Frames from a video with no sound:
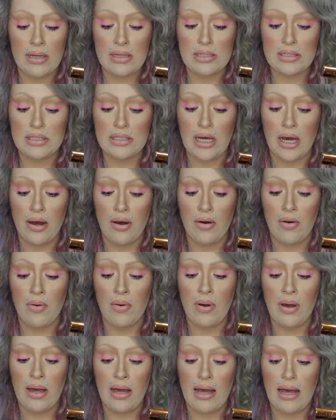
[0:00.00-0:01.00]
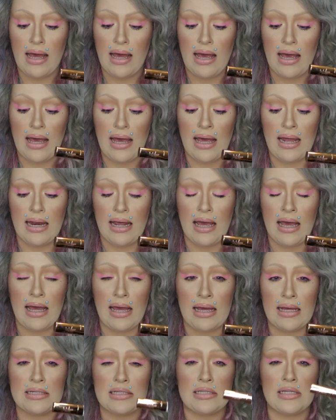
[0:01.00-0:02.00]
So it
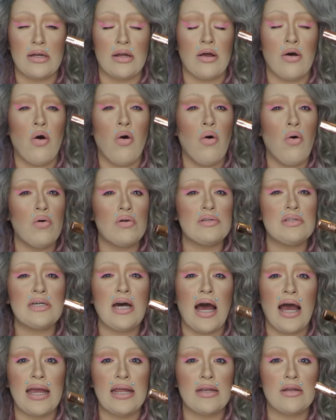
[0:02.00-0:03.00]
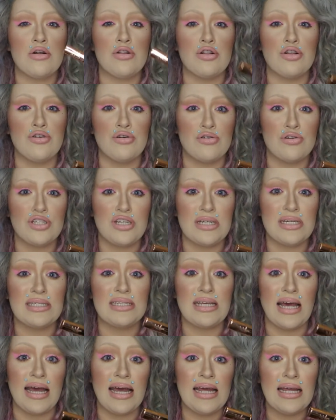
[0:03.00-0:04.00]
is hold tight glue, she
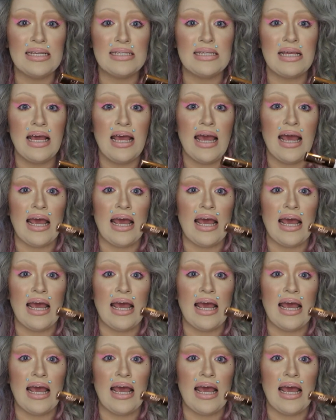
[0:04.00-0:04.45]
says.